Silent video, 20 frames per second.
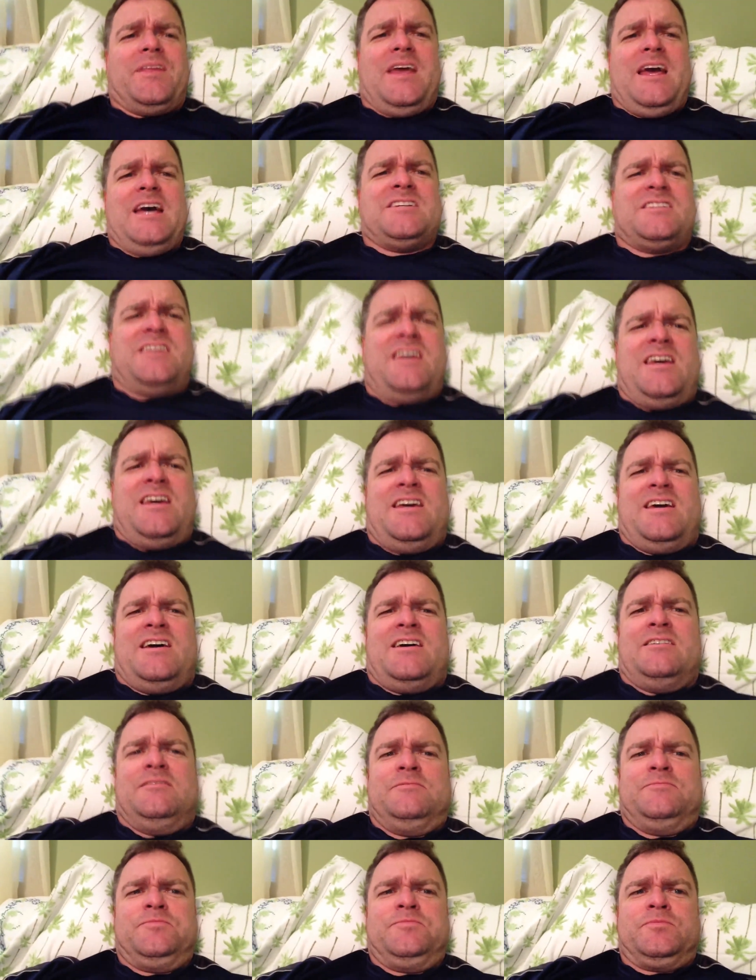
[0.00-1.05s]
As
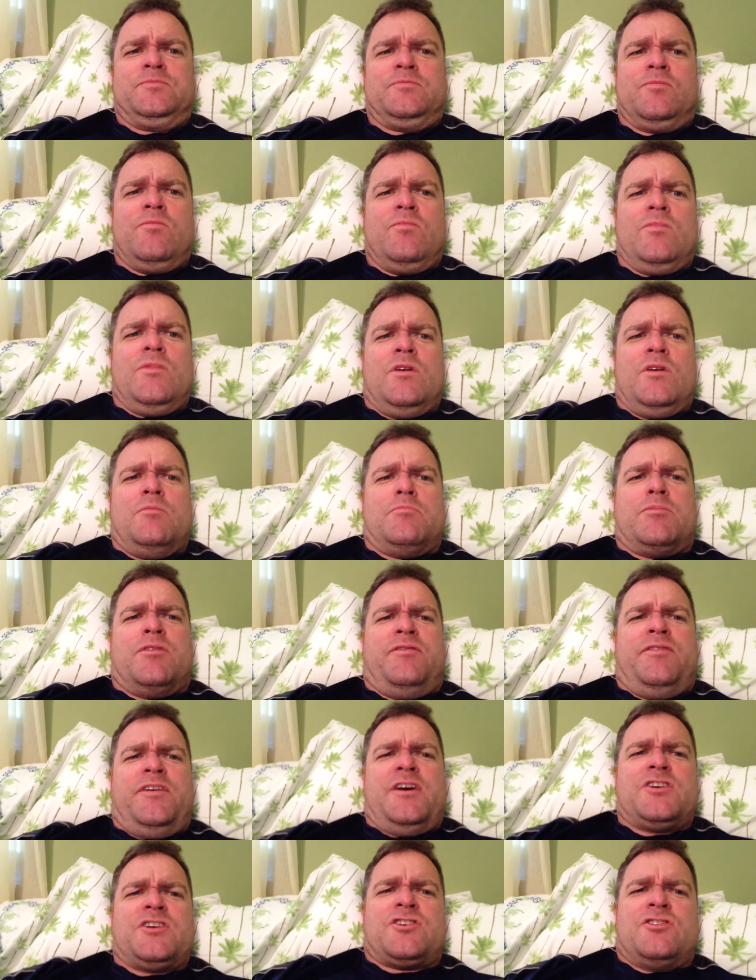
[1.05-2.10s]
a
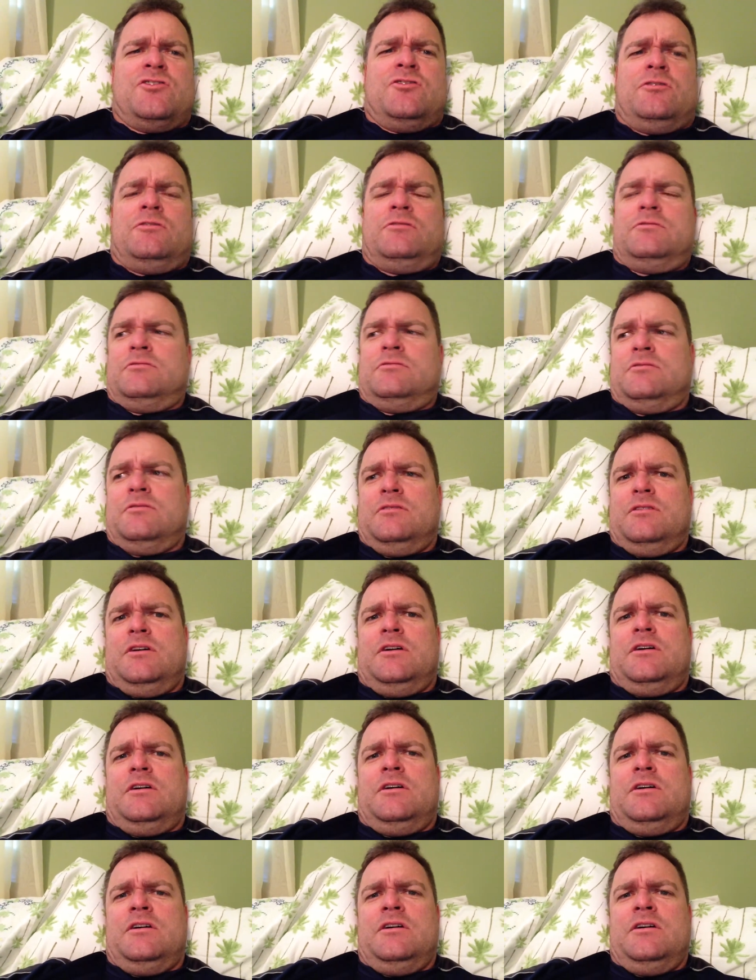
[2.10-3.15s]
professional
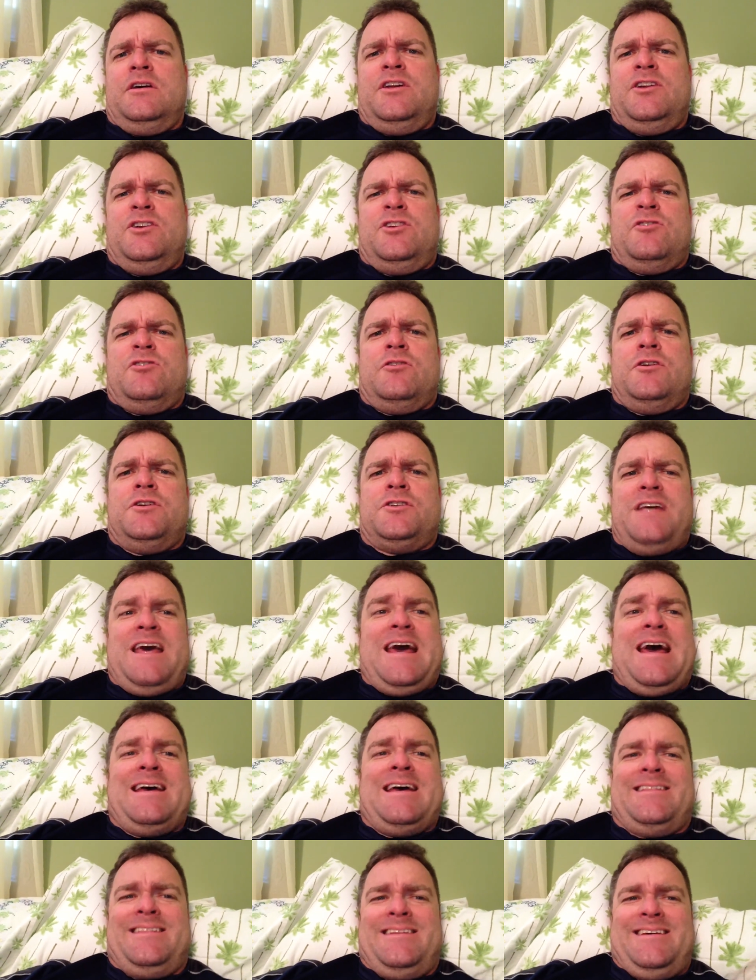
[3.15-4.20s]
endurance
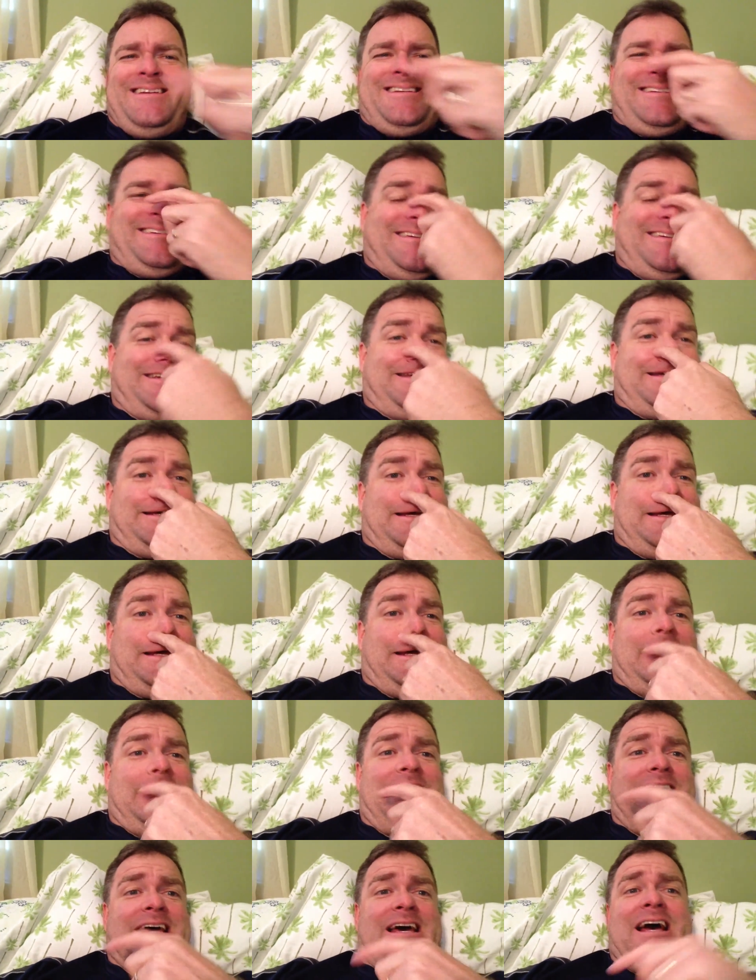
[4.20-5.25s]
athlete,
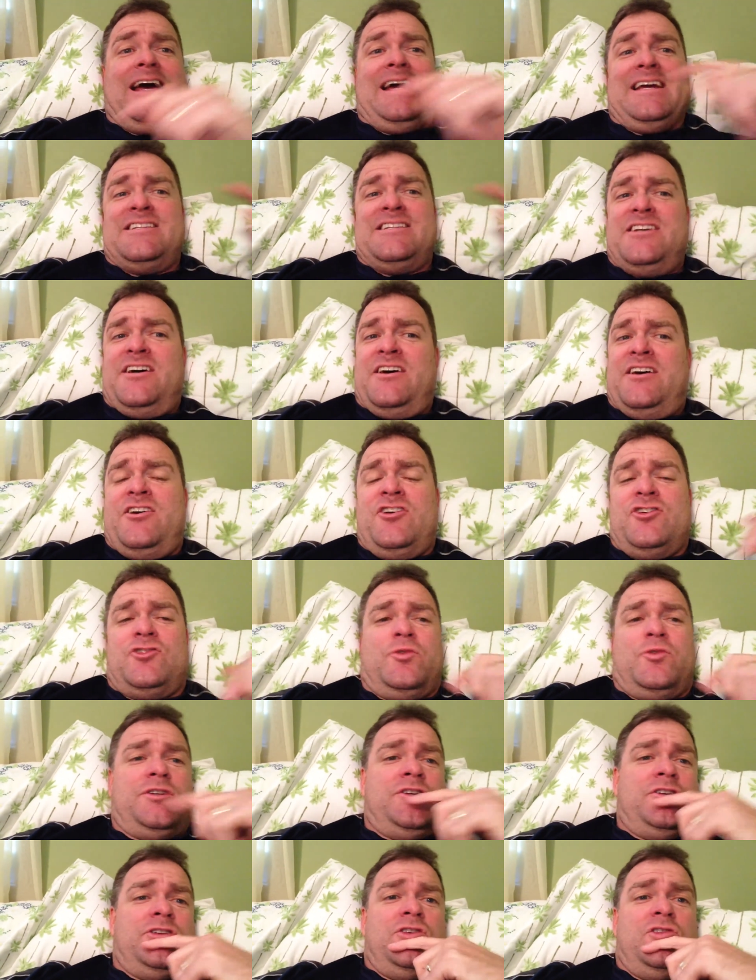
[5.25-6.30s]
I can tell you, here's
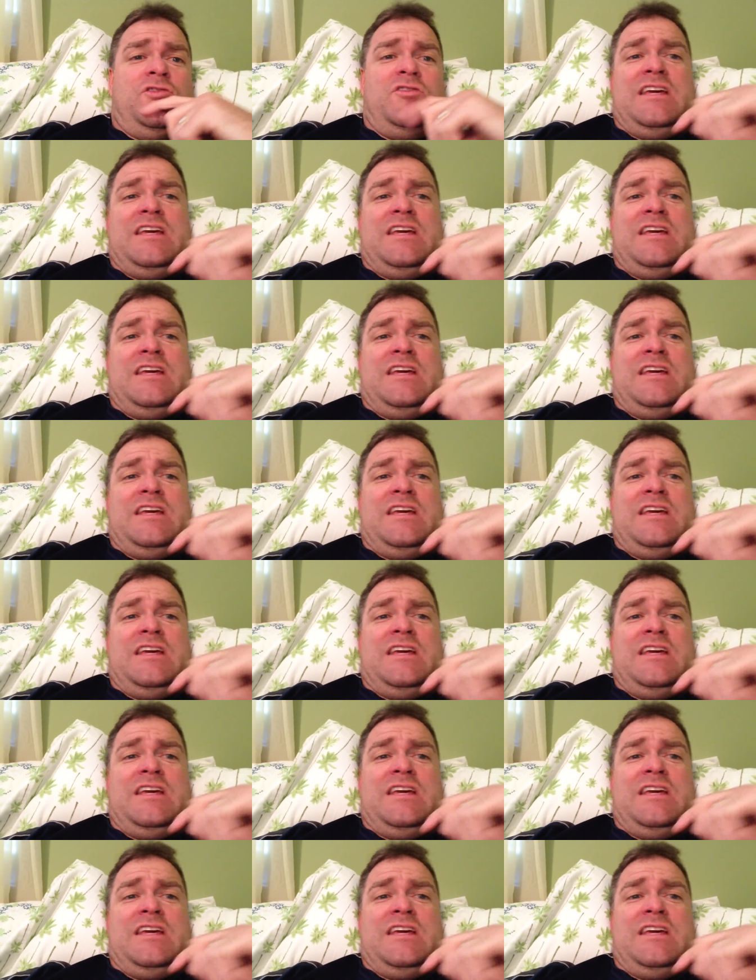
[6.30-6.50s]
what you do.